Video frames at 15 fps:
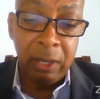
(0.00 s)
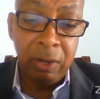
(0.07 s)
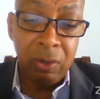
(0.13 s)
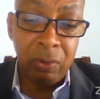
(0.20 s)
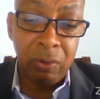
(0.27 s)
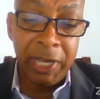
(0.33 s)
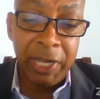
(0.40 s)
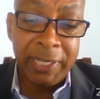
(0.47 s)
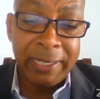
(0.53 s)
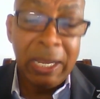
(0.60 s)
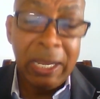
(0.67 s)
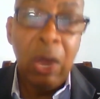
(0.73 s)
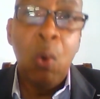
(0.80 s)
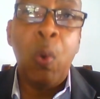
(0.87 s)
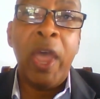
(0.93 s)
right?
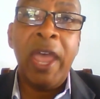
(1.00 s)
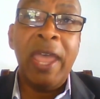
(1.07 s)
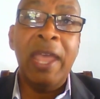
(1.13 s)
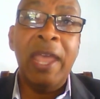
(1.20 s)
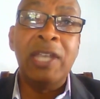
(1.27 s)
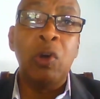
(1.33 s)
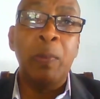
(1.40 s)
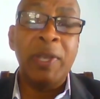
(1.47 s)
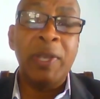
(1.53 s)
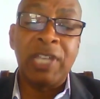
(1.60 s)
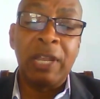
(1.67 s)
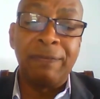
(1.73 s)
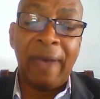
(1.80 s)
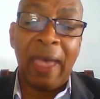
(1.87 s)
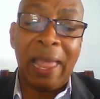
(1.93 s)
Where a
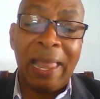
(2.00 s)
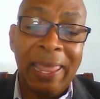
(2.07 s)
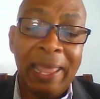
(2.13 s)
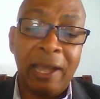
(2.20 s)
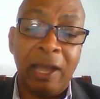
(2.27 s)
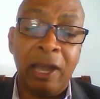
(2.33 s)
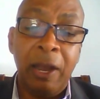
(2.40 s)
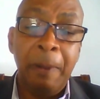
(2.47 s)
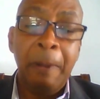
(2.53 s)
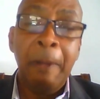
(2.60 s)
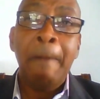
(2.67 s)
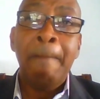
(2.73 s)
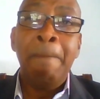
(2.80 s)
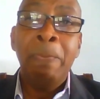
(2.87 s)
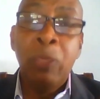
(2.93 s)
domestic violator
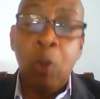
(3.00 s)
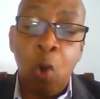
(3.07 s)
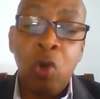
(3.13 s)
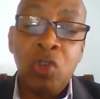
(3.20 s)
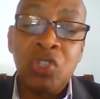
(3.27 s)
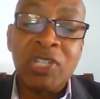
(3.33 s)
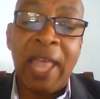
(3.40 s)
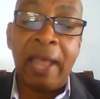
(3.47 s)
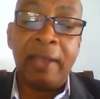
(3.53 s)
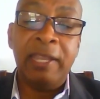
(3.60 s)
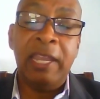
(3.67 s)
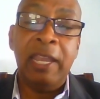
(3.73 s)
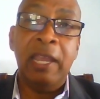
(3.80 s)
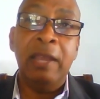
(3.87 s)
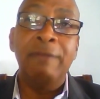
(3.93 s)
knows that
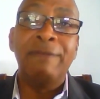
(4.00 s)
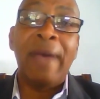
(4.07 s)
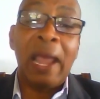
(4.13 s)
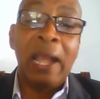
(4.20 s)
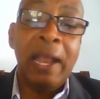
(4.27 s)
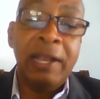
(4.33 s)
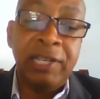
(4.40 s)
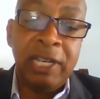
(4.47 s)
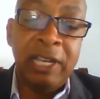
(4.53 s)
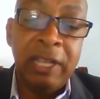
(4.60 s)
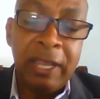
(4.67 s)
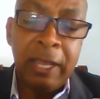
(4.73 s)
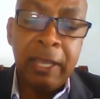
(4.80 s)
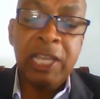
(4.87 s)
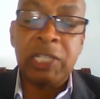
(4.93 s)
he violated
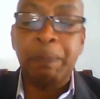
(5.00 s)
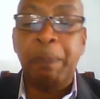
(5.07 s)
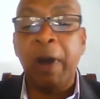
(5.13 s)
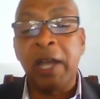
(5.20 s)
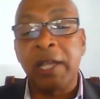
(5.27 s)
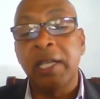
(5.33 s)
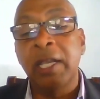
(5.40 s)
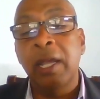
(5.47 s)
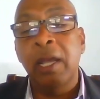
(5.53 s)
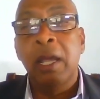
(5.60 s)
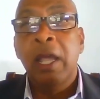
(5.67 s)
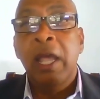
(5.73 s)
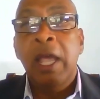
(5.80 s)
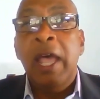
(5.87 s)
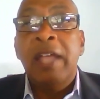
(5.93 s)
his partner,
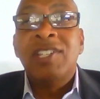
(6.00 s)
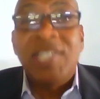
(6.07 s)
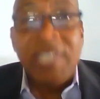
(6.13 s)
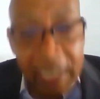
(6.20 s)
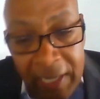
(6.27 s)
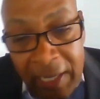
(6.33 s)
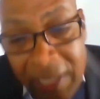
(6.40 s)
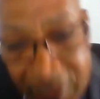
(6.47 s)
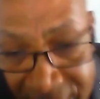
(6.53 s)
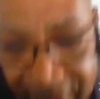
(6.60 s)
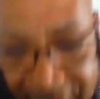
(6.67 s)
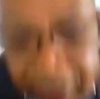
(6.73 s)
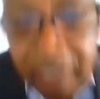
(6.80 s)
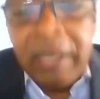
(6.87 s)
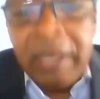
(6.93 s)

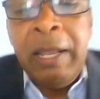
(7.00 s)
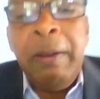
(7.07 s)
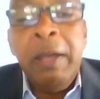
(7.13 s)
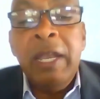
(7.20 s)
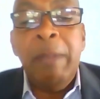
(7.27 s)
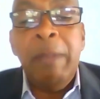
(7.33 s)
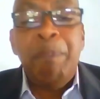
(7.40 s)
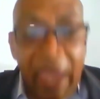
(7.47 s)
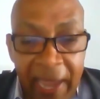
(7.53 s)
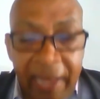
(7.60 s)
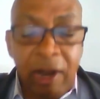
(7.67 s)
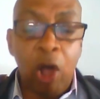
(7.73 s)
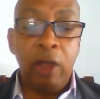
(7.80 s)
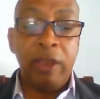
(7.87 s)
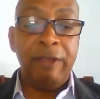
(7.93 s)
sees the
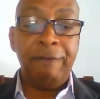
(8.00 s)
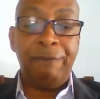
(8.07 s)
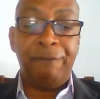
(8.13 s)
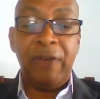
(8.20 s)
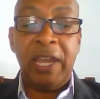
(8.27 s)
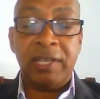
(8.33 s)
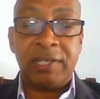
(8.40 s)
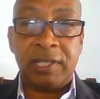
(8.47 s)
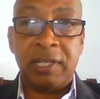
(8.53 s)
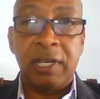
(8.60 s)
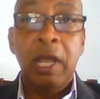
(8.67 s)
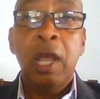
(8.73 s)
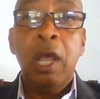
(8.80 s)
pain on the face,